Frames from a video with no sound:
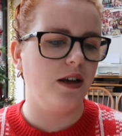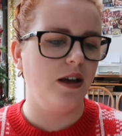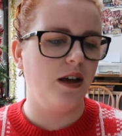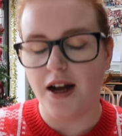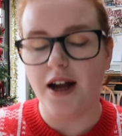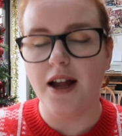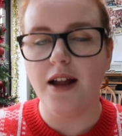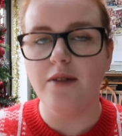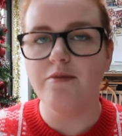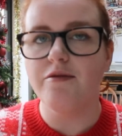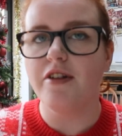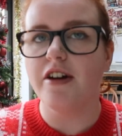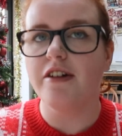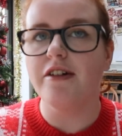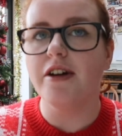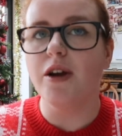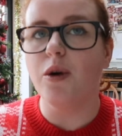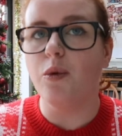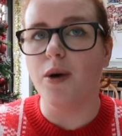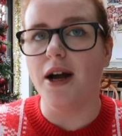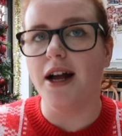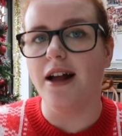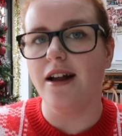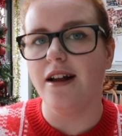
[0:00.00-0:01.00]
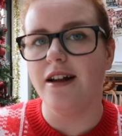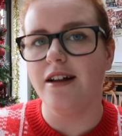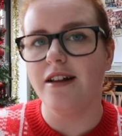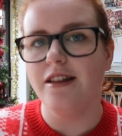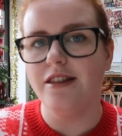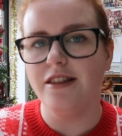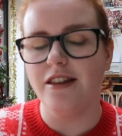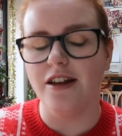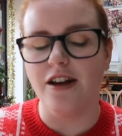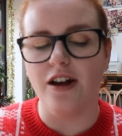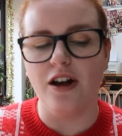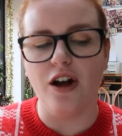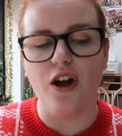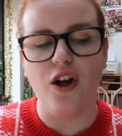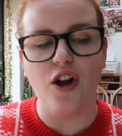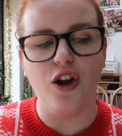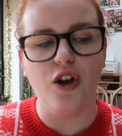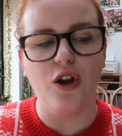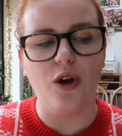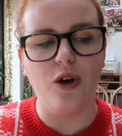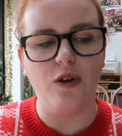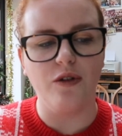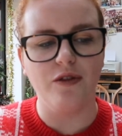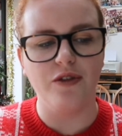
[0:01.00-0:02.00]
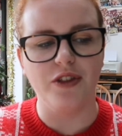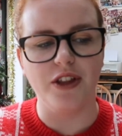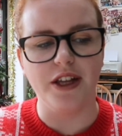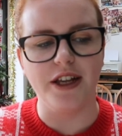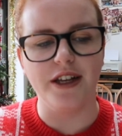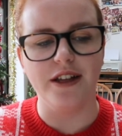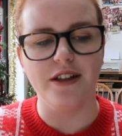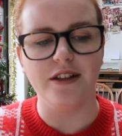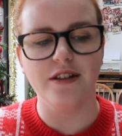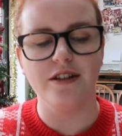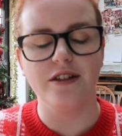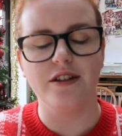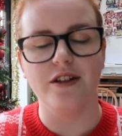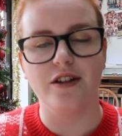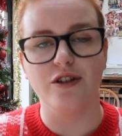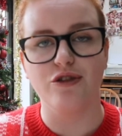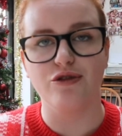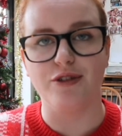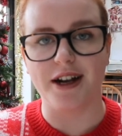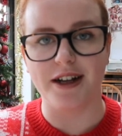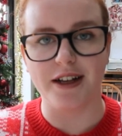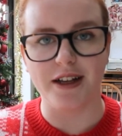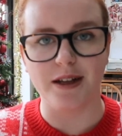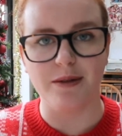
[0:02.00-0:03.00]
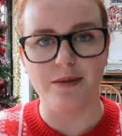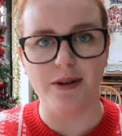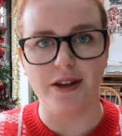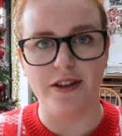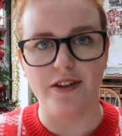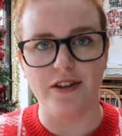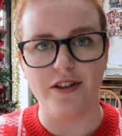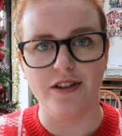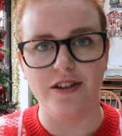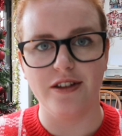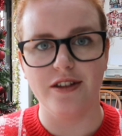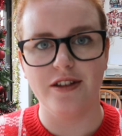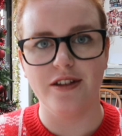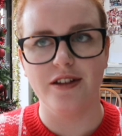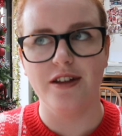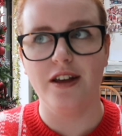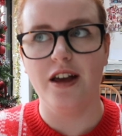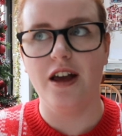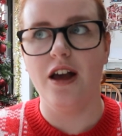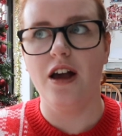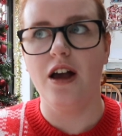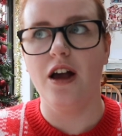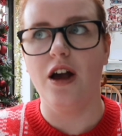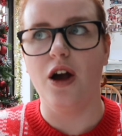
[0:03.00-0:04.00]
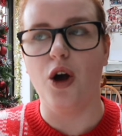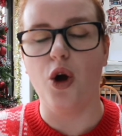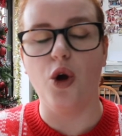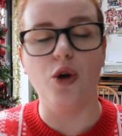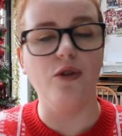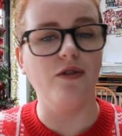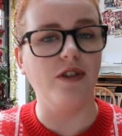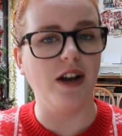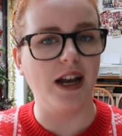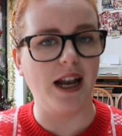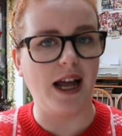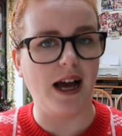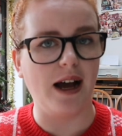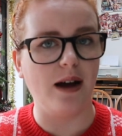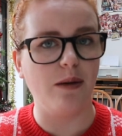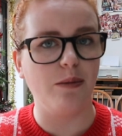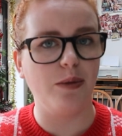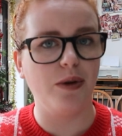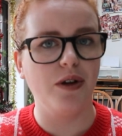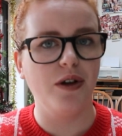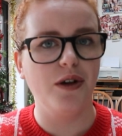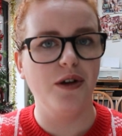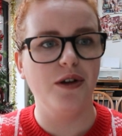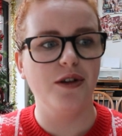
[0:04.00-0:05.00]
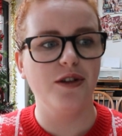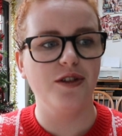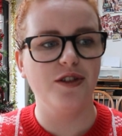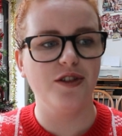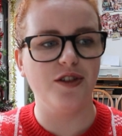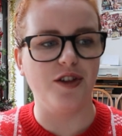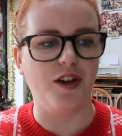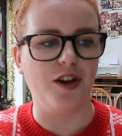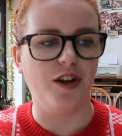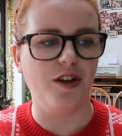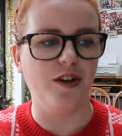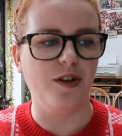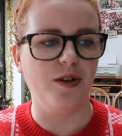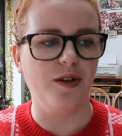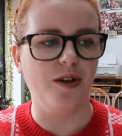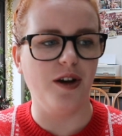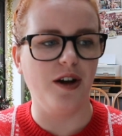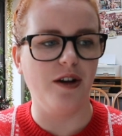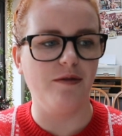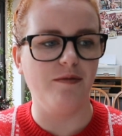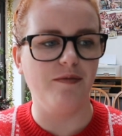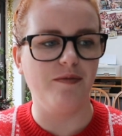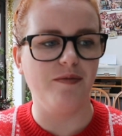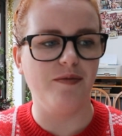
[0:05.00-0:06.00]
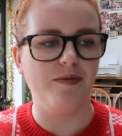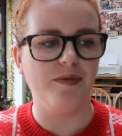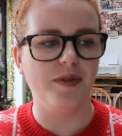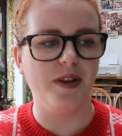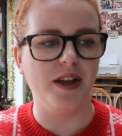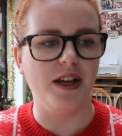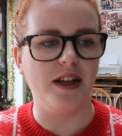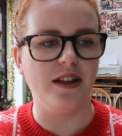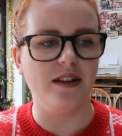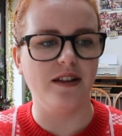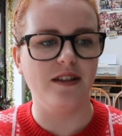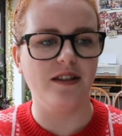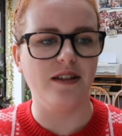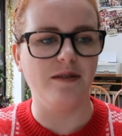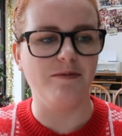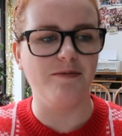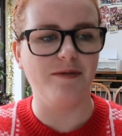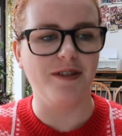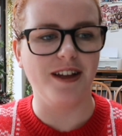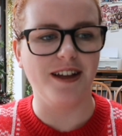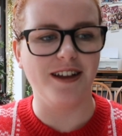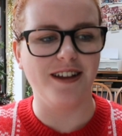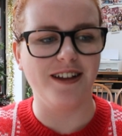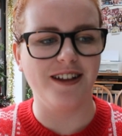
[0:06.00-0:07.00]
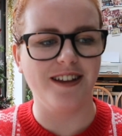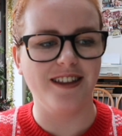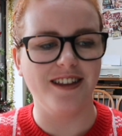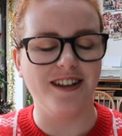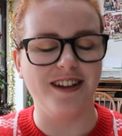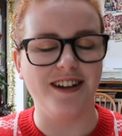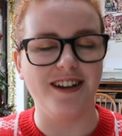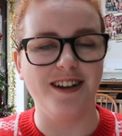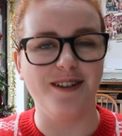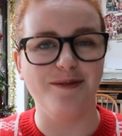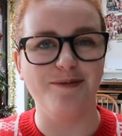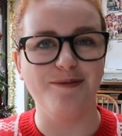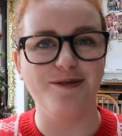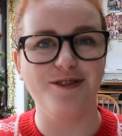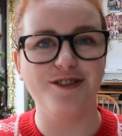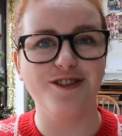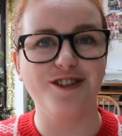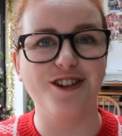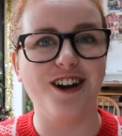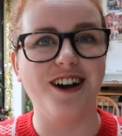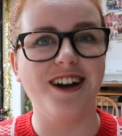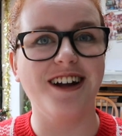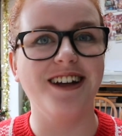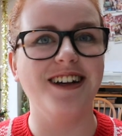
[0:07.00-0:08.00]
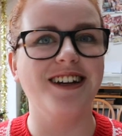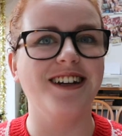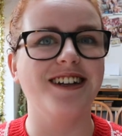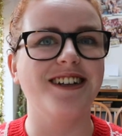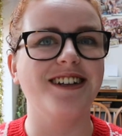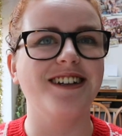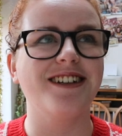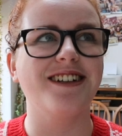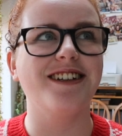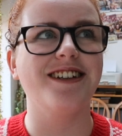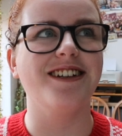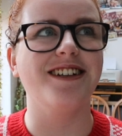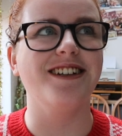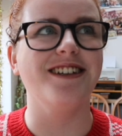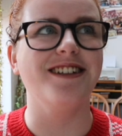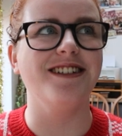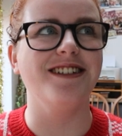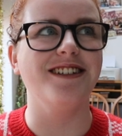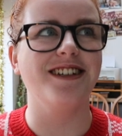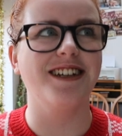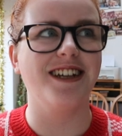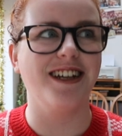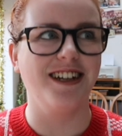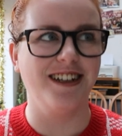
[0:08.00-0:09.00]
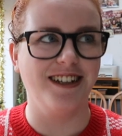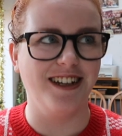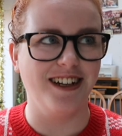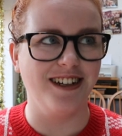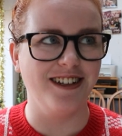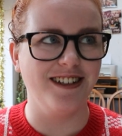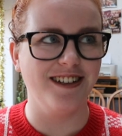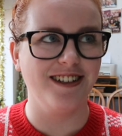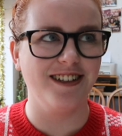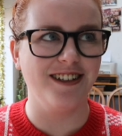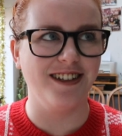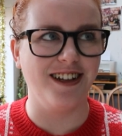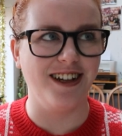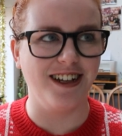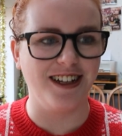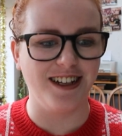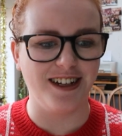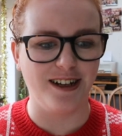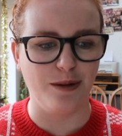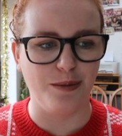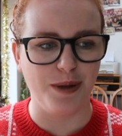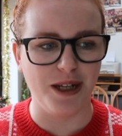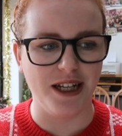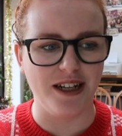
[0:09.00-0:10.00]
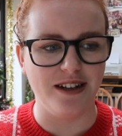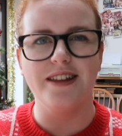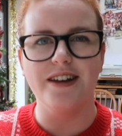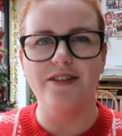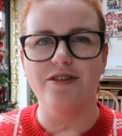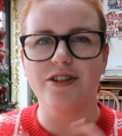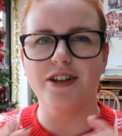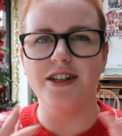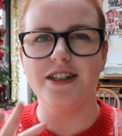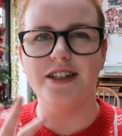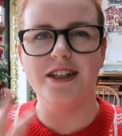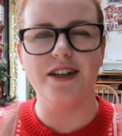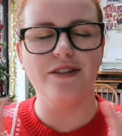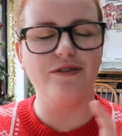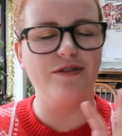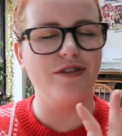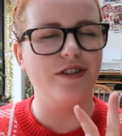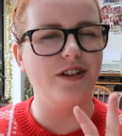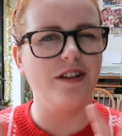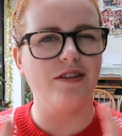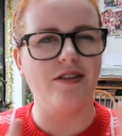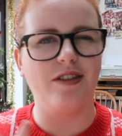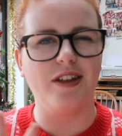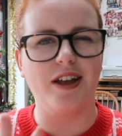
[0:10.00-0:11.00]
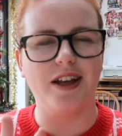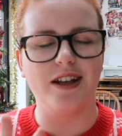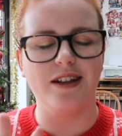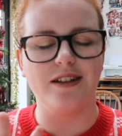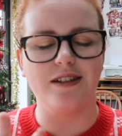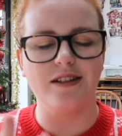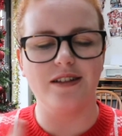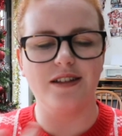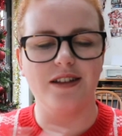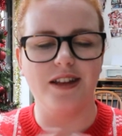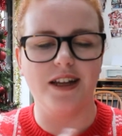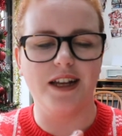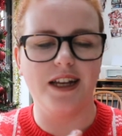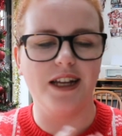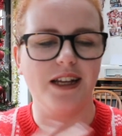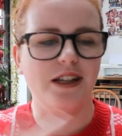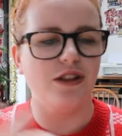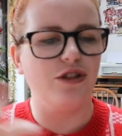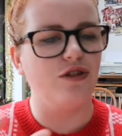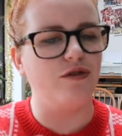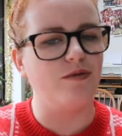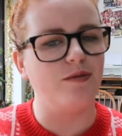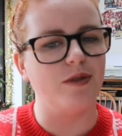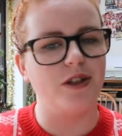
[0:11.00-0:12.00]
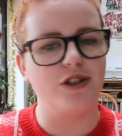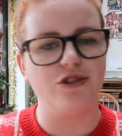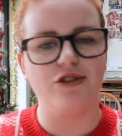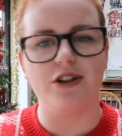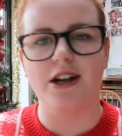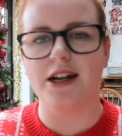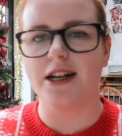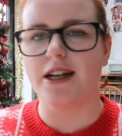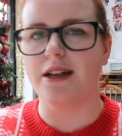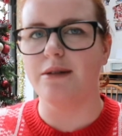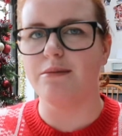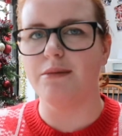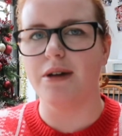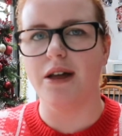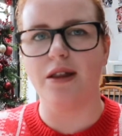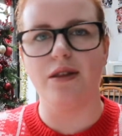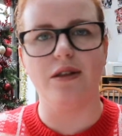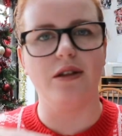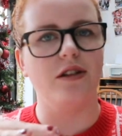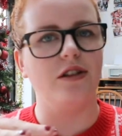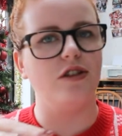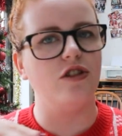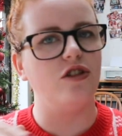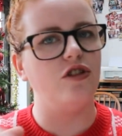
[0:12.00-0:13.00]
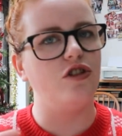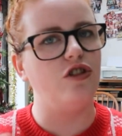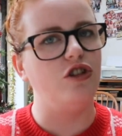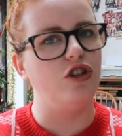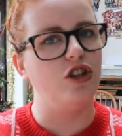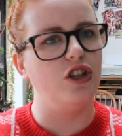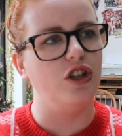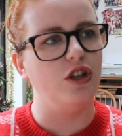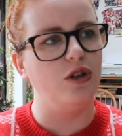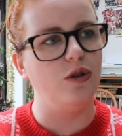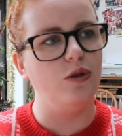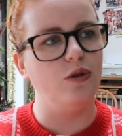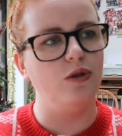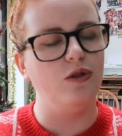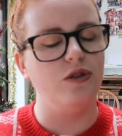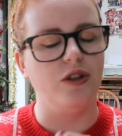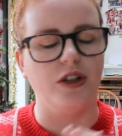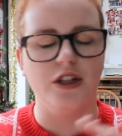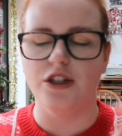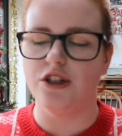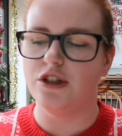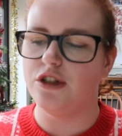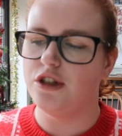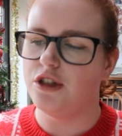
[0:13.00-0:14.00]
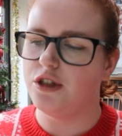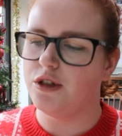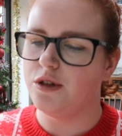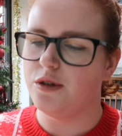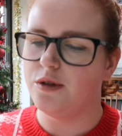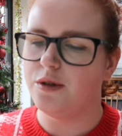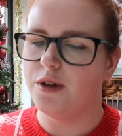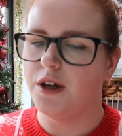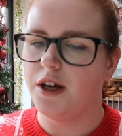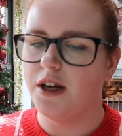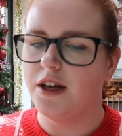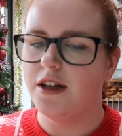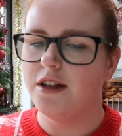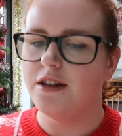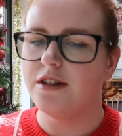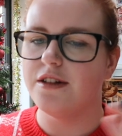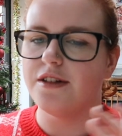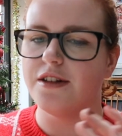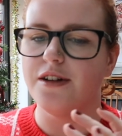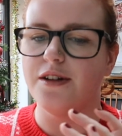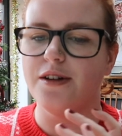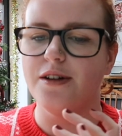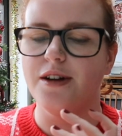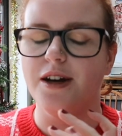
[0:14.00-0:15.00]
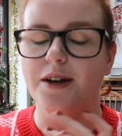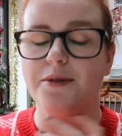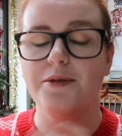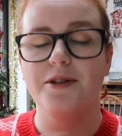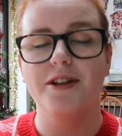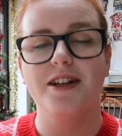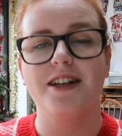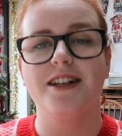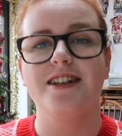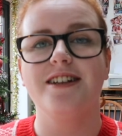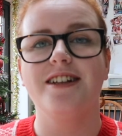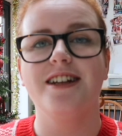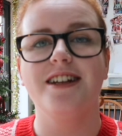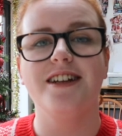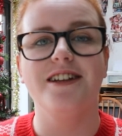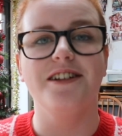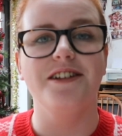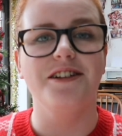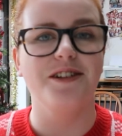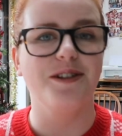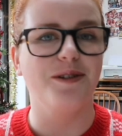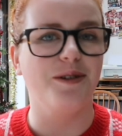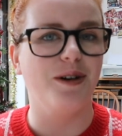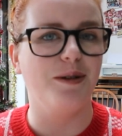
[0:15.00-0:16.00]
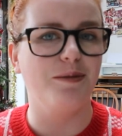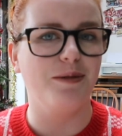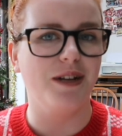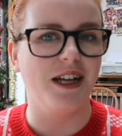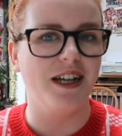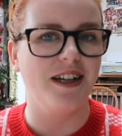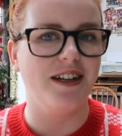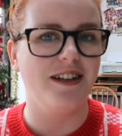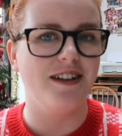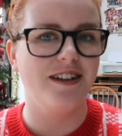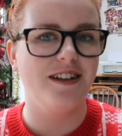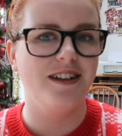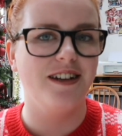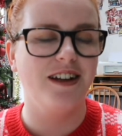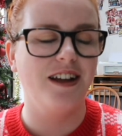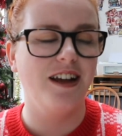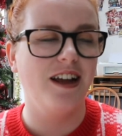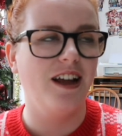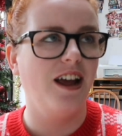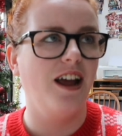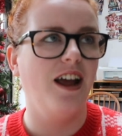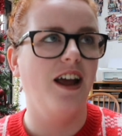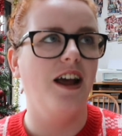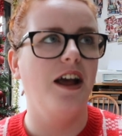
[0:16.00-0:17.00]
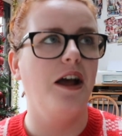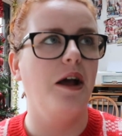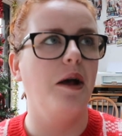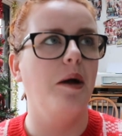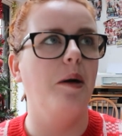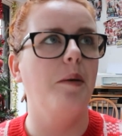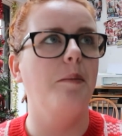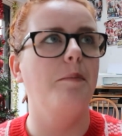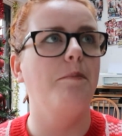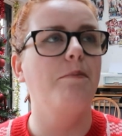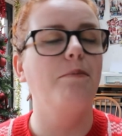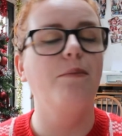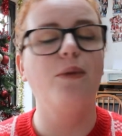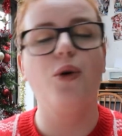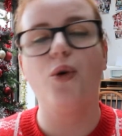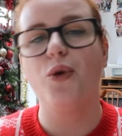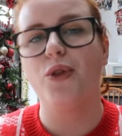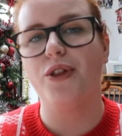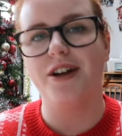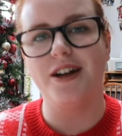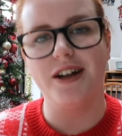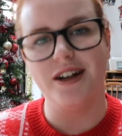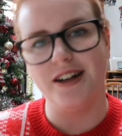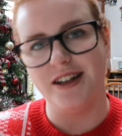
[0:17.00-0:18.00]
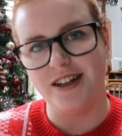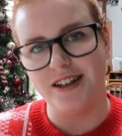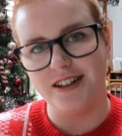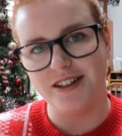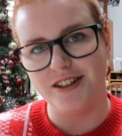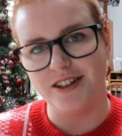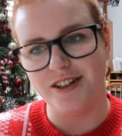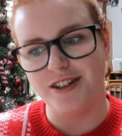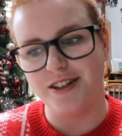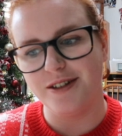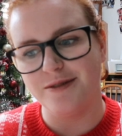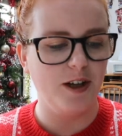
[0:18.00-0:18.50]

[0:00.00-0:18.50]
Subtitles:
I am very aware that a lot of these tracking methods overlap, so it's something that I'm trying to condense a little bit. There are different things that each of my tracking methods use and do, so I will continue to update more than I need to.